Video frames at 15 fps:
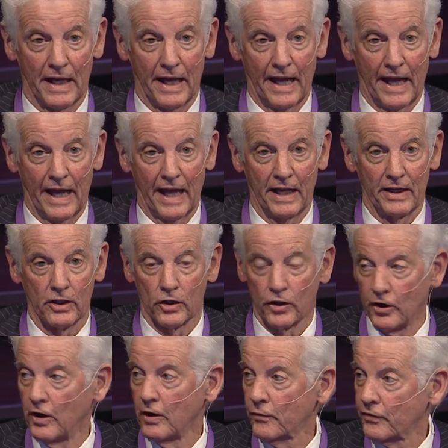and
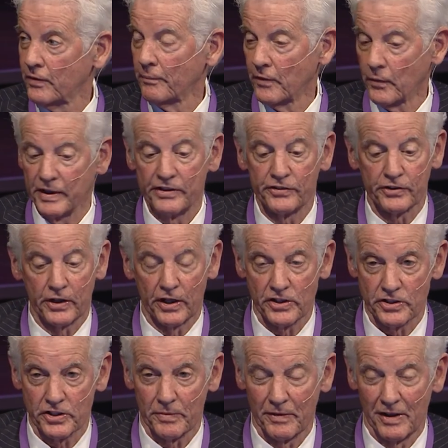learn from the
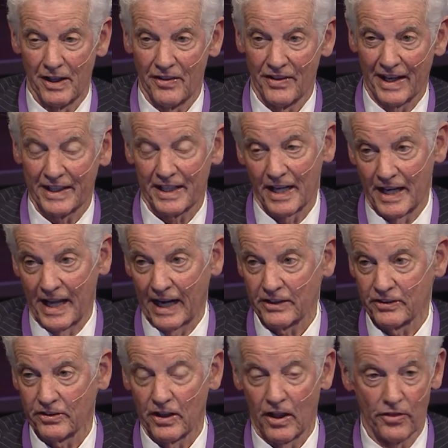research that
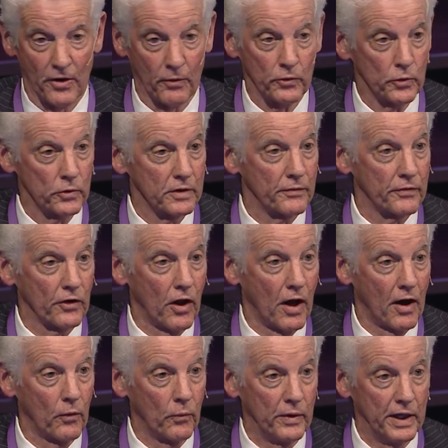connects the rule of
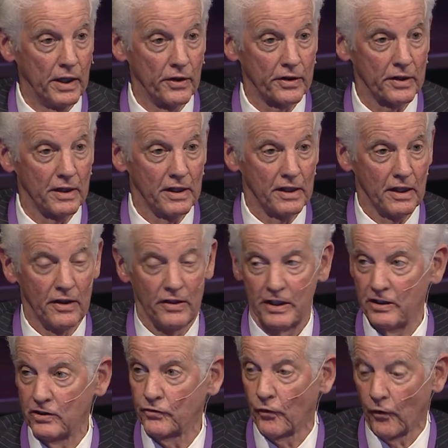law with
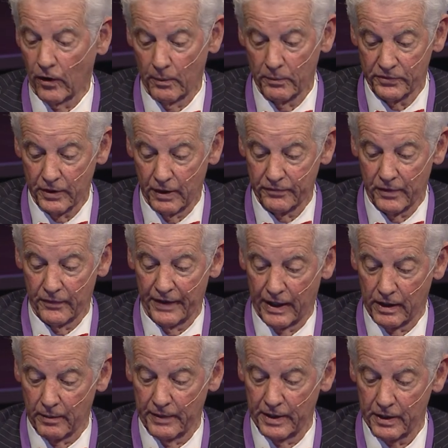these forms of
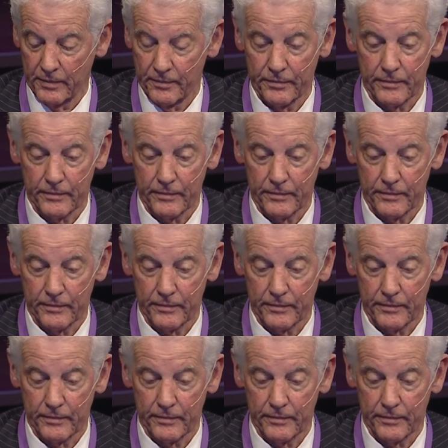development.